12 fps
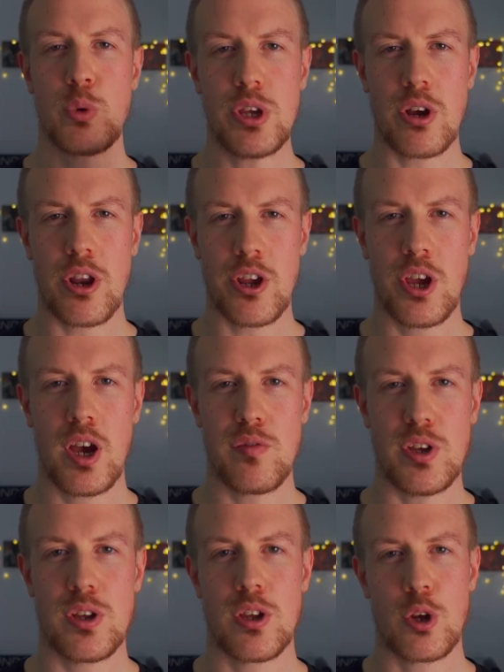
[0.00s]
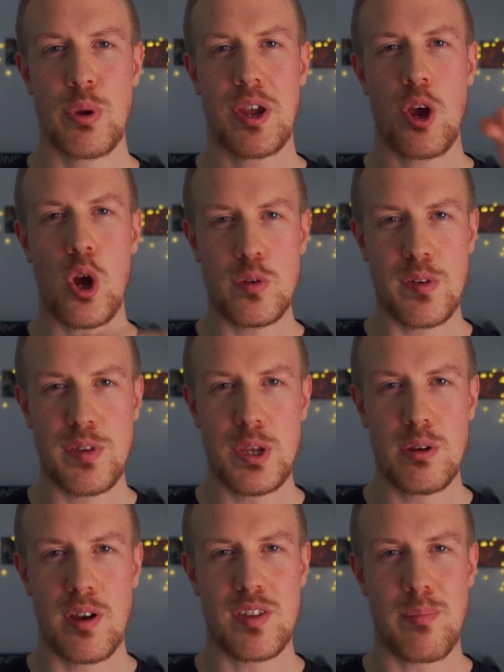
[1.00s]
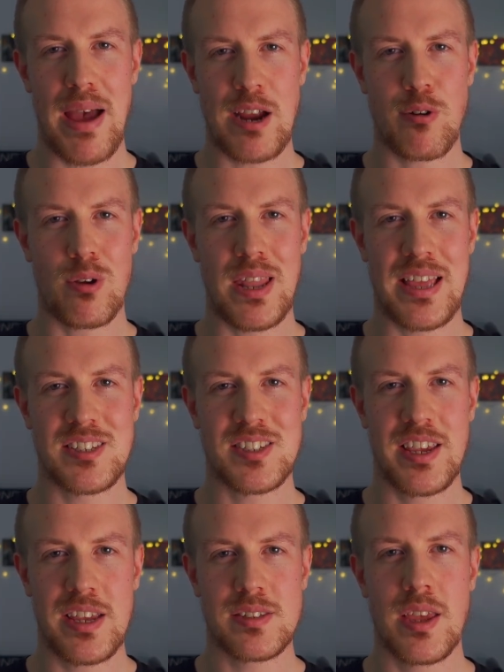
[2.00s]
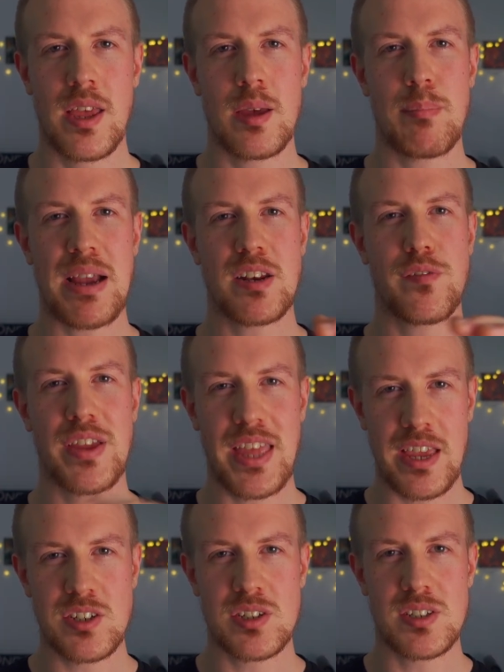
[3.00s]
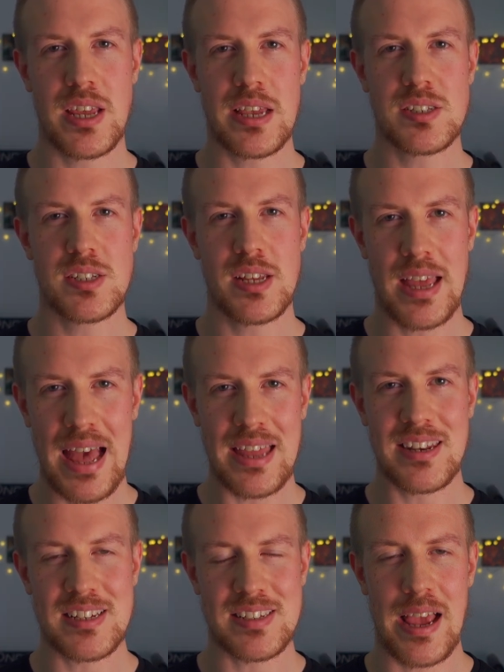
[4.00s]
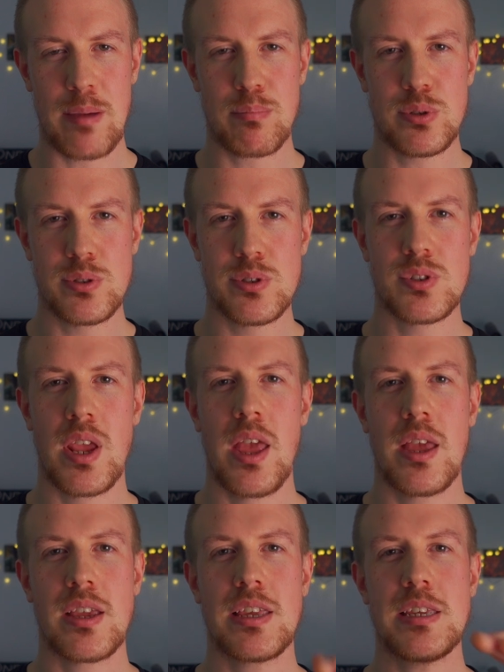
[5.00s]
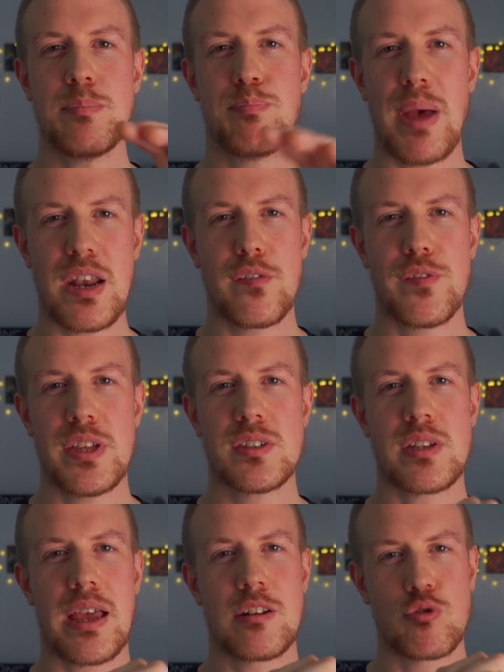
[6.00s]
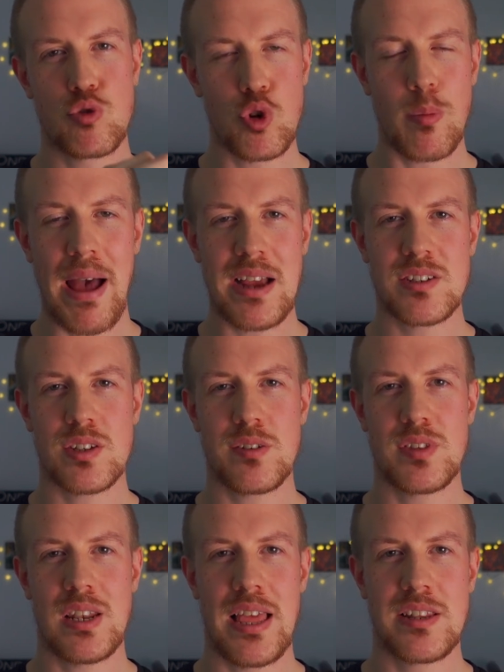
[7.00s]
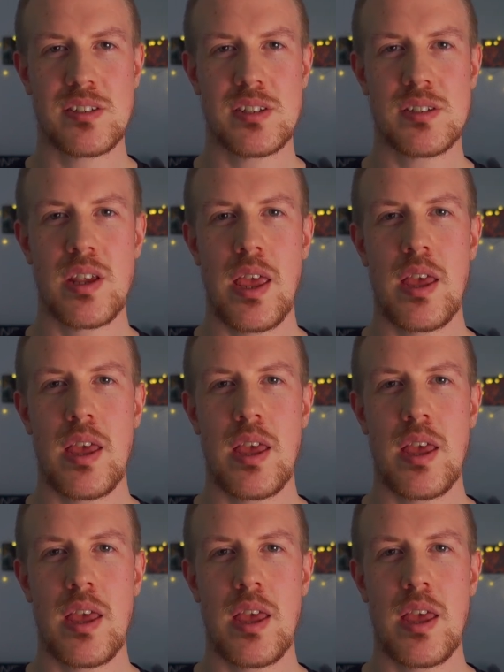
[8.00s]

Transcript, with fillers: We are going to cover a quick overview of the macro lens kit, magnification testing and examples, key benefits and drawbacks of the lenses,